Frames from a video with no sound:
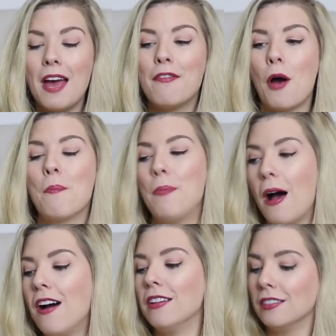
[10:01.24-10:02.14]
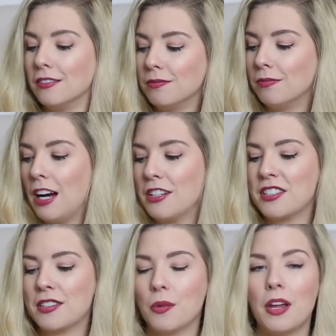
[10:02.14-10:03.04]
ever, but I
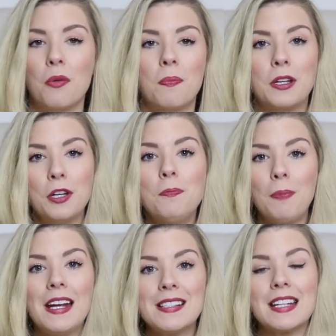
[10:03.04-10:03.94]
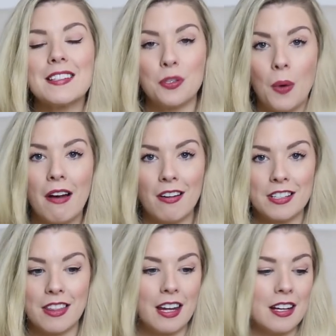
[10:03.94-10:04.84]
just thought they would be good basics to wear
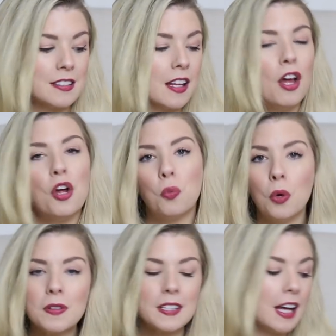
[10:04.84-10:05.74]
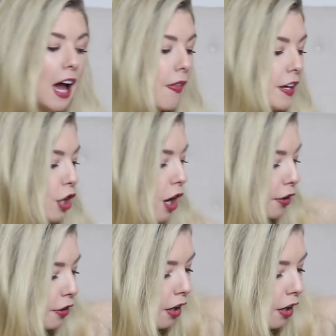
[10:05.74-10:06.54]
under things. We'll see how they go.